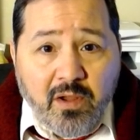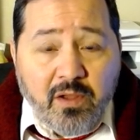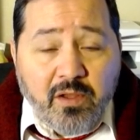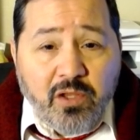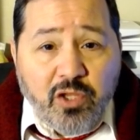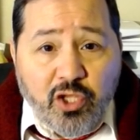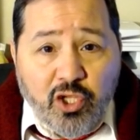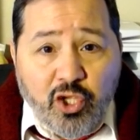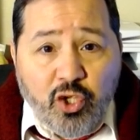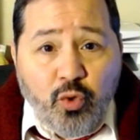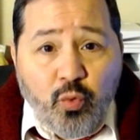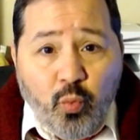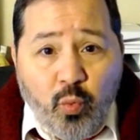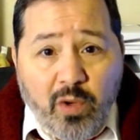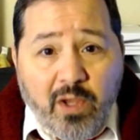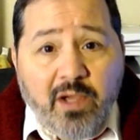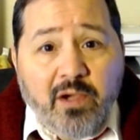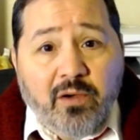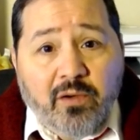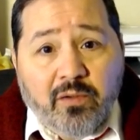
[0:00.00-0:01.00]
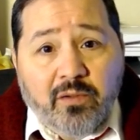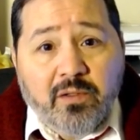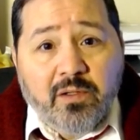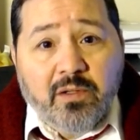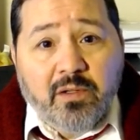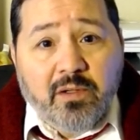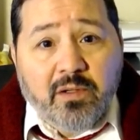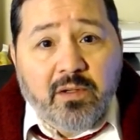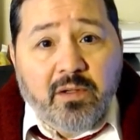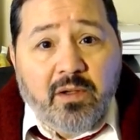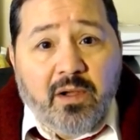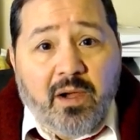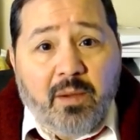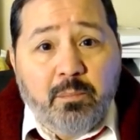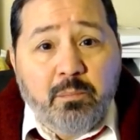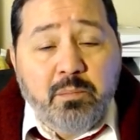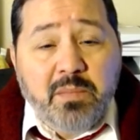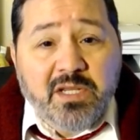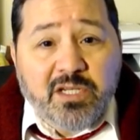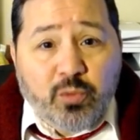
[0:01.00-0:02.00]
you will
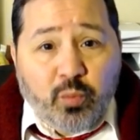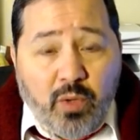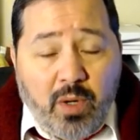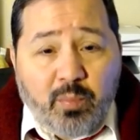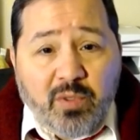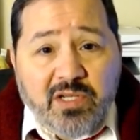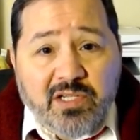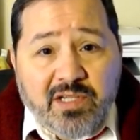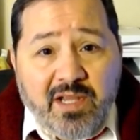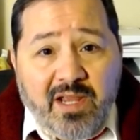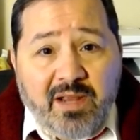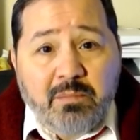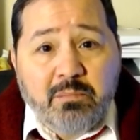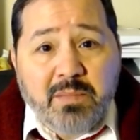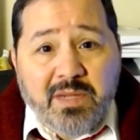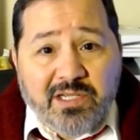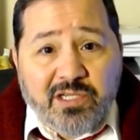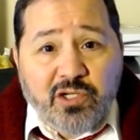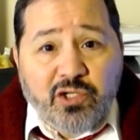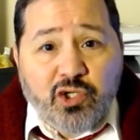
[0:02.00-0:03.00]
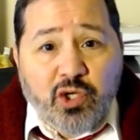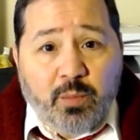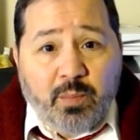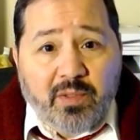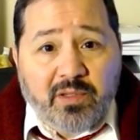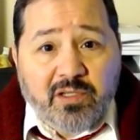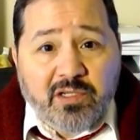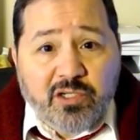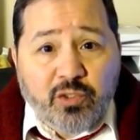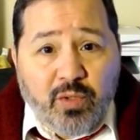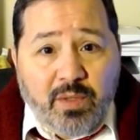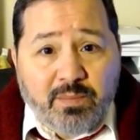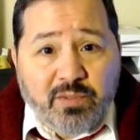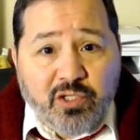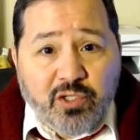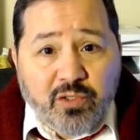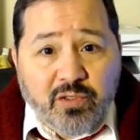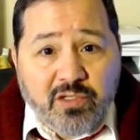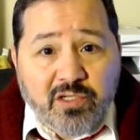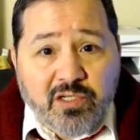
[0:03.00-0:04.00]
misinterpret the
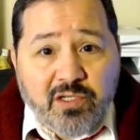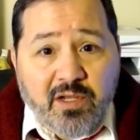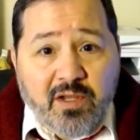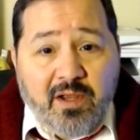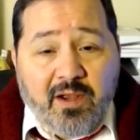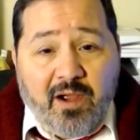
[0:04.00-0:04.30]
scriptures,